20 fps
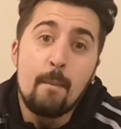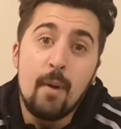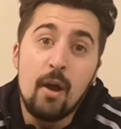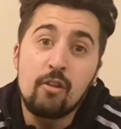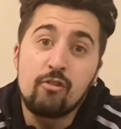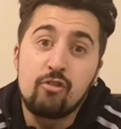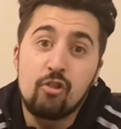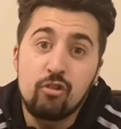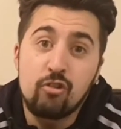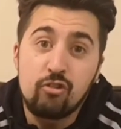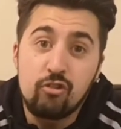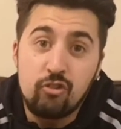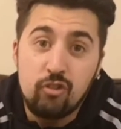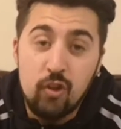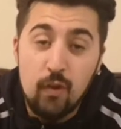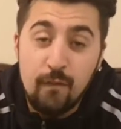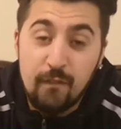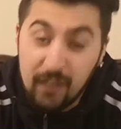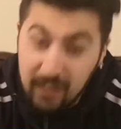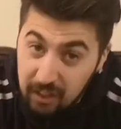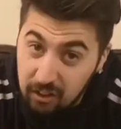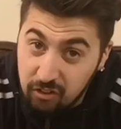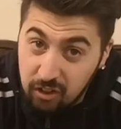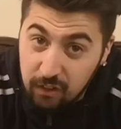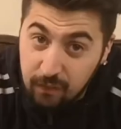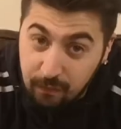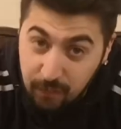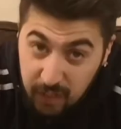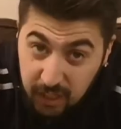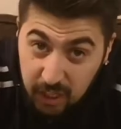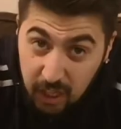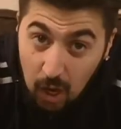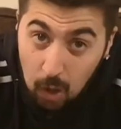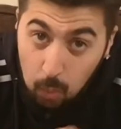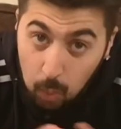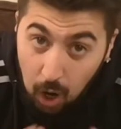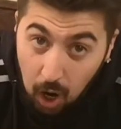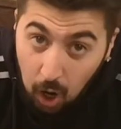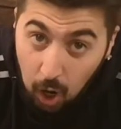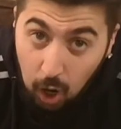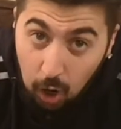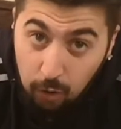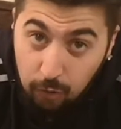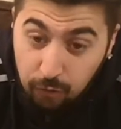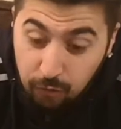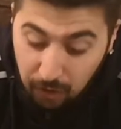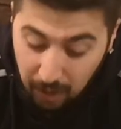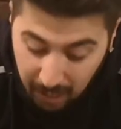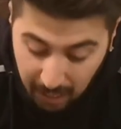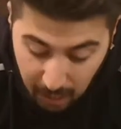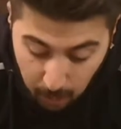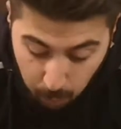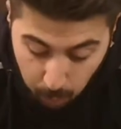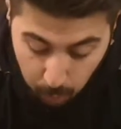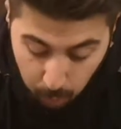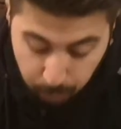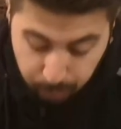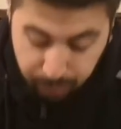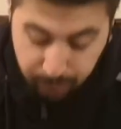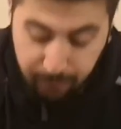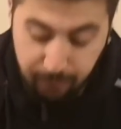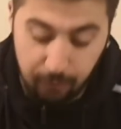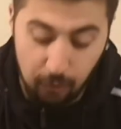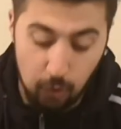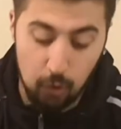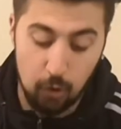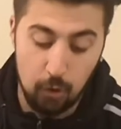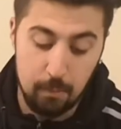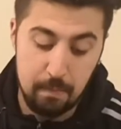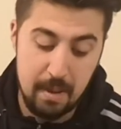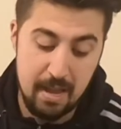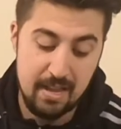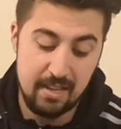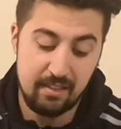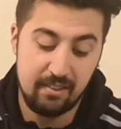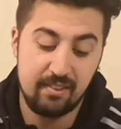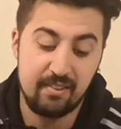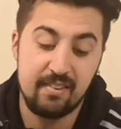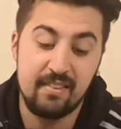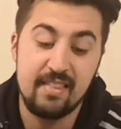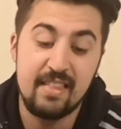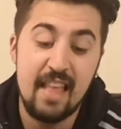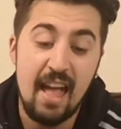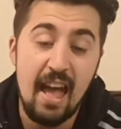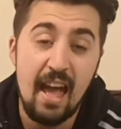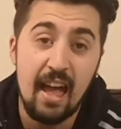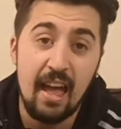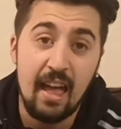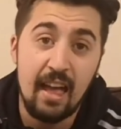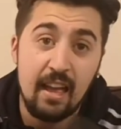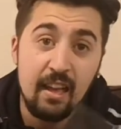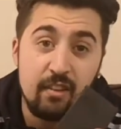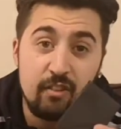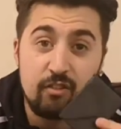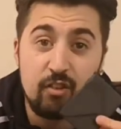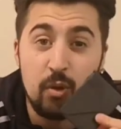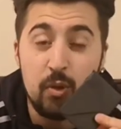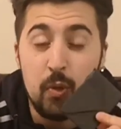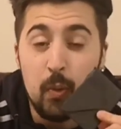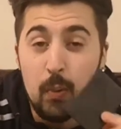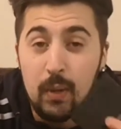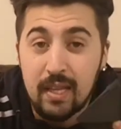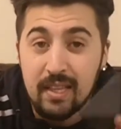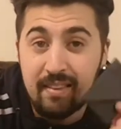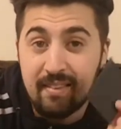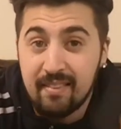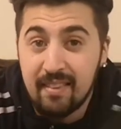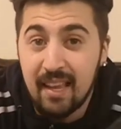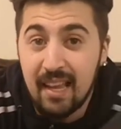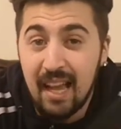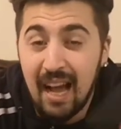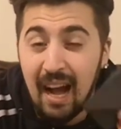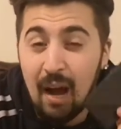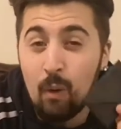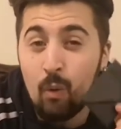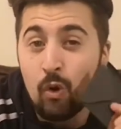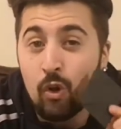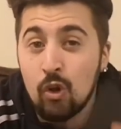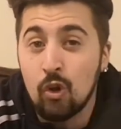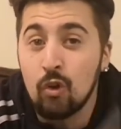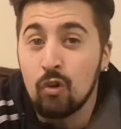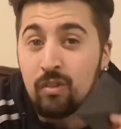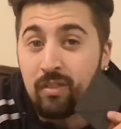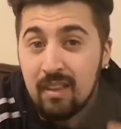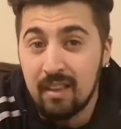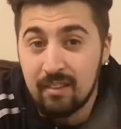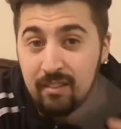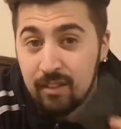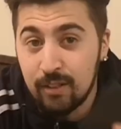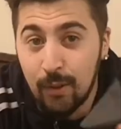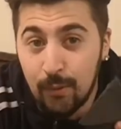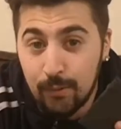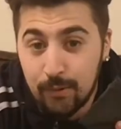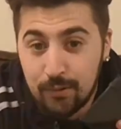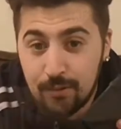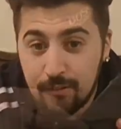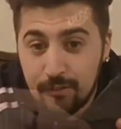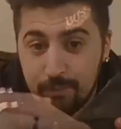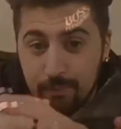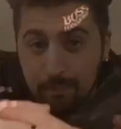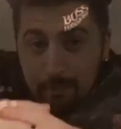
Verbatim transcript: but just to finish this video off, I will perform Snare so you can see how good this looks. This is going to